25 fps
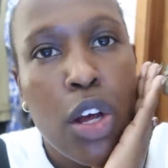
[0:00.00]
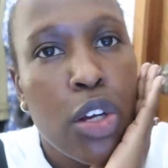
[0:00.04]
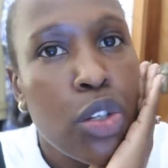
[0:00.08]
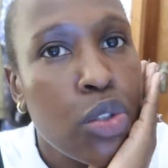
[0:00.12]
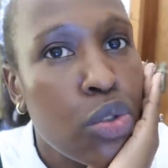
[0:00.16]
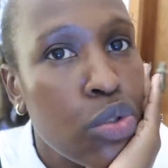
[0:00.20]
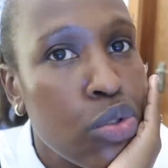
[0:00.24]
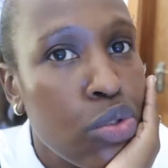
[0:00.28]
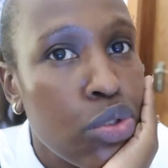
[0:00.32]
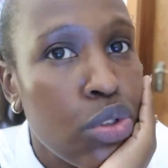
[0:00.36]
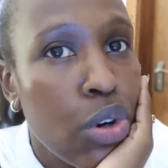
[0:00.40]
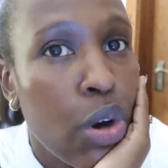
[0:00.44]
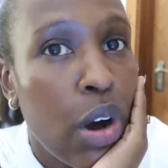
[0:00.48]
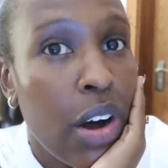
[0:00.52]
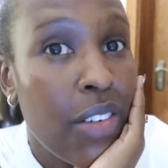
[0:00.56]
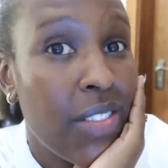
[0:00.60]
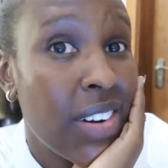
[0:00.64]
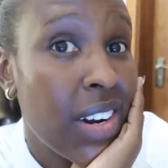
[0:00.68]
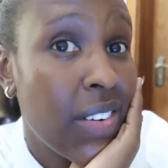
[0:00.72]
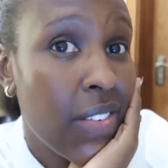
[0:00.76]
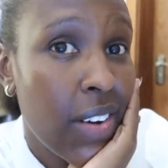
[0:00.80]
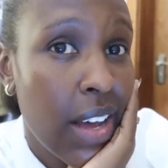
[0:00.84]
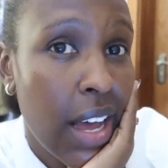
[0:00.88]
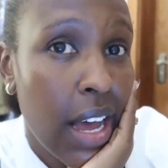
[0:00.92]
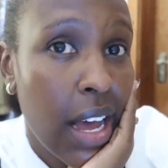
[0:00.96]
So I've
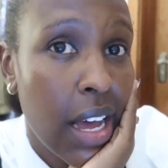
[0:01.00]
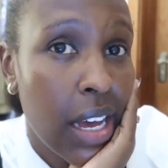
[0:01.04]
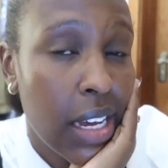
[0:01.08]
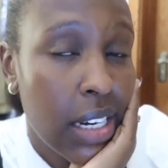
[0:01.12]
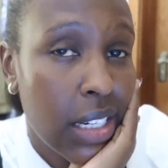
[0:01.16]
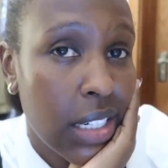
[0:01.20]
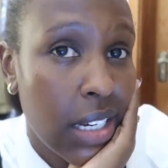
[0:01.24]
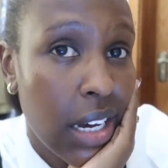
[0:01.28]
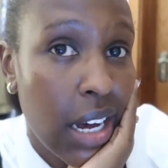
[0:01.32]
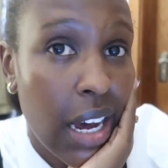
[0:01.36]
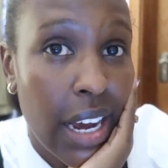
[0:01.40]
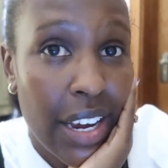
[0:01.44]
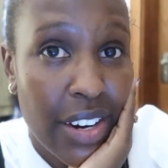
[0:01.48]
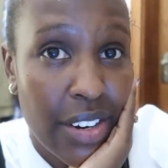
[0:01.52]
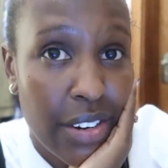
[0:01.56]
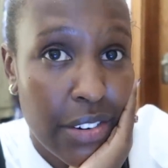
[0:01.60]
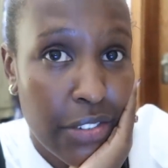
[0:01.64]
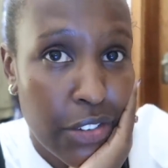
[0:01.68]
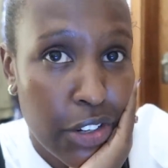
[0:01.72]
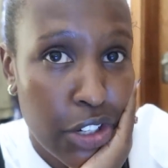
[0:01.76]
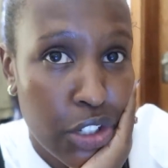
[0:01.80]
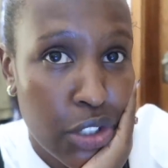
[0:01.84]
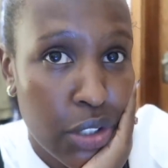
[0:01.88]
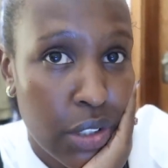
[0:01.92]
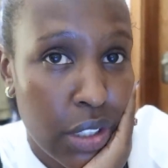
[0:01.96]
never had a Hydra
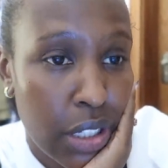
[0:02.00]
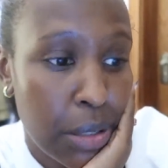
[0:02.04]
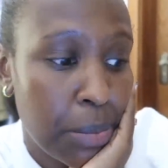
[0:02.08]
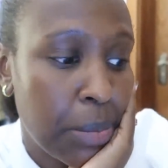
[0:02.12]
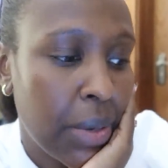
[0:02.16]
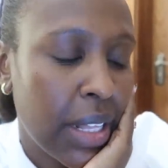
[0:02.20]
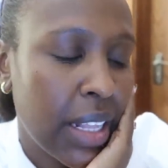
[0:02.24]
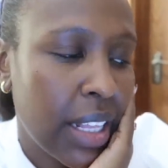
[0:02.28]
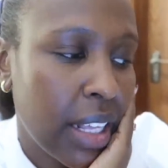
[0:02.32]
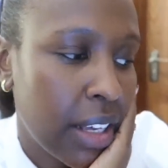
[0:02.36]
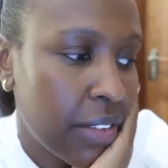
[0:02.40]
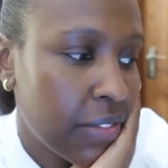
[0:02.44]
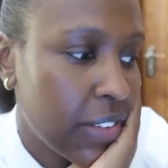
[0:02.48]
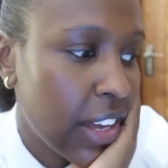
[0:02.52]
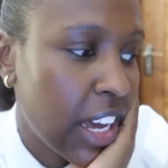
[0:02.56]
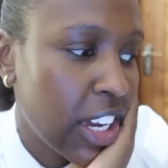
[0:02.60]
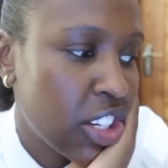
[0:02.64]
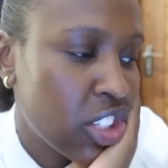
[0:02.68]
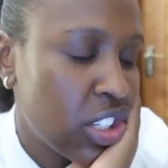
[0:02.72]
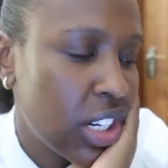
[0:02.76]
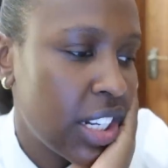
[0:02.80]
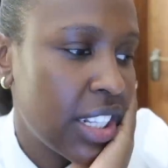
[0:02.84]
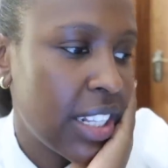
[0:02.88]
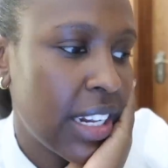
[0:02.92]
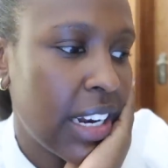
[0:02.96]
facial in my life.
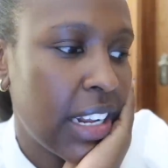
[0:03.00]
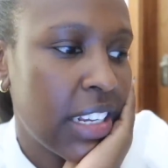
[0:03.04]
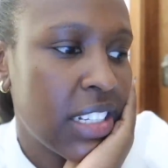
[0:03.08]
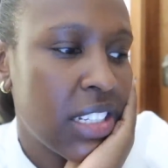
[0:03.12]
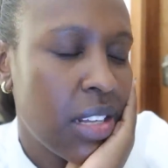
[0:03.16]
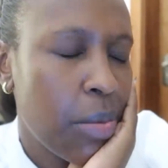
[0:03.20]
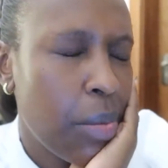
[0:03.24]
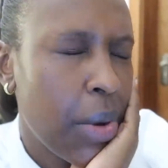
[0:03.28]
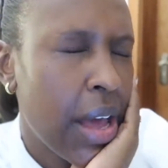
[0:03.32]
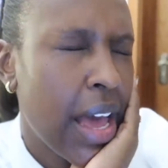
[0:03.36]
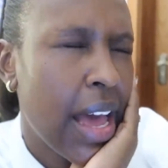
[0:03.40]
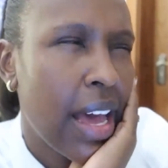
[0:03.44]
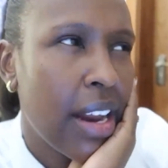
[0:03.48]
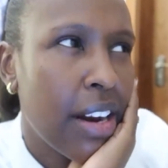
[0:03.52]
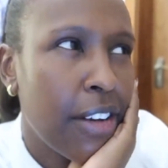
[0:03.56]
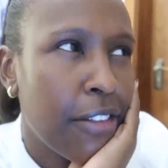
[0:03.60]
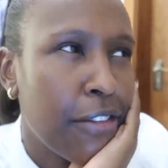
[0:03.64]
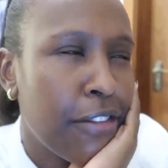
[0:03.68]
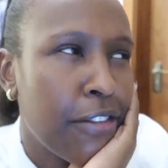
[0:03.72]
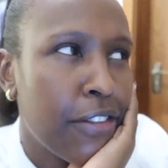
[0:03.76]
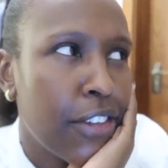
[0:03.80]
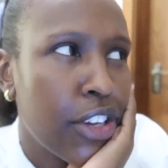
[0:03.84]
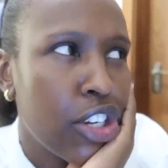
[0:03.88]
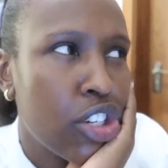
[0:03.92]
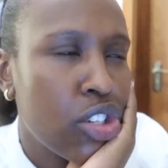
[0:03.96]
Actually, the last time I had a
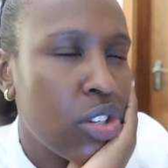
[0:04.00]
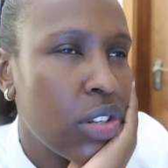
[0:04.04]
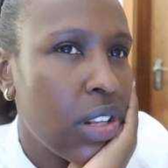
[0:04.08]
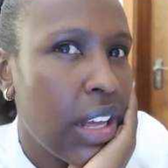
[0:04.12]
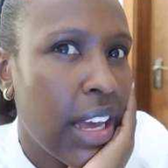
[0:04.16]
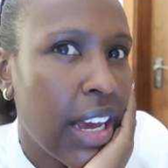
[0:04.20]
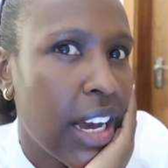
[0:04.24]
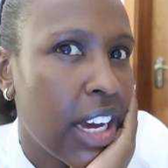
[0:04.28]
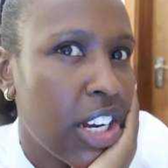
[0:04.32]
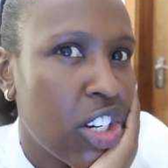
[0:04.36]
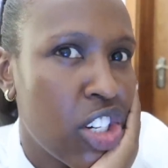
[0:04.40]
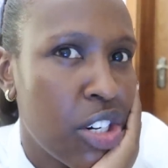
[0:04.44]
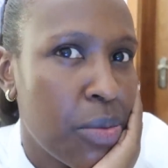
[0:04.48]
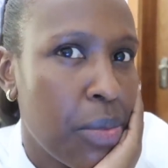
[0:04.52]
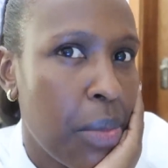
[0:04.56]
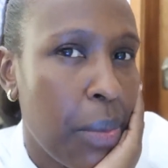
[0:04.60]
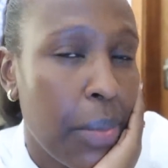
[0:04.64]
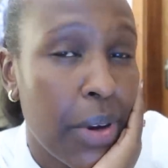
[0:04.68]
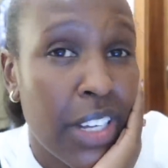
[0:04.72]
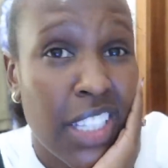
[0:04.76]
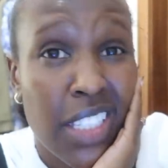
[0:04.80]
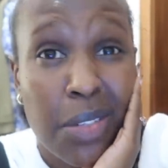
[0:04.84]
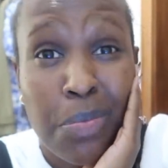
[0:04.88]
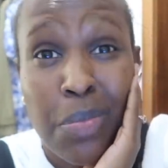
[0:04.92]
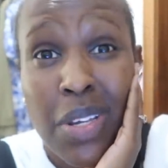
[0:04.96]
facial, I can't
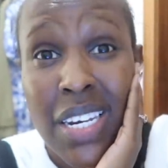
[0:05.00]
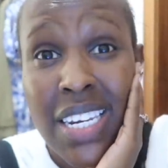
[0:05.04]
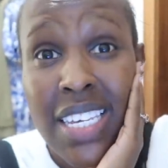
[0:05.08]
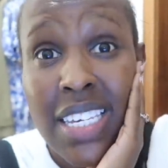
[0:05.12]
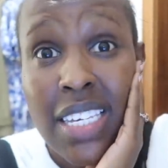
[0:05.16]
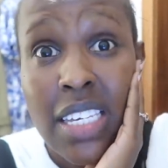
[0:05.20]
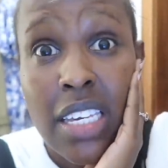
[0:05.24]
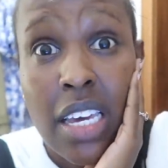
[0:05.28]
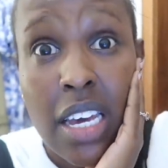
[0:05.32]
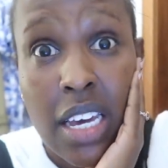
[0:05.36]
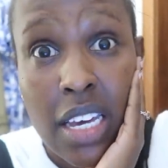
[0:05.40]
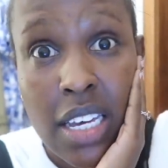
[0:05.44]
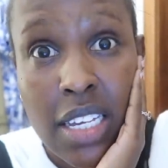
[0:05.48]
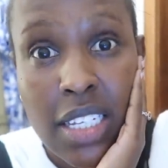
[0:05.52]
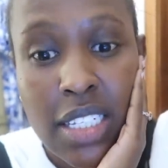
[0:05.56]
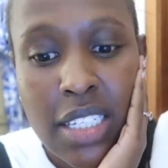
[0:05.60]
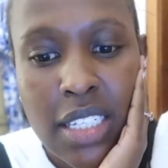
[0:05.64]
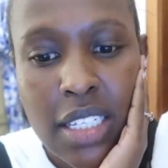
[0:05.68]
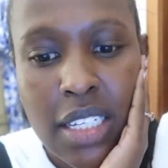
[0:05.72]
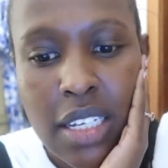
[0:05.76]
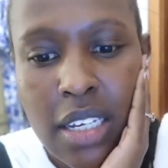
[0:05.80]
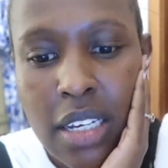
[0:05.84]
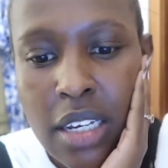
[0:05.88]
remember. It's been years.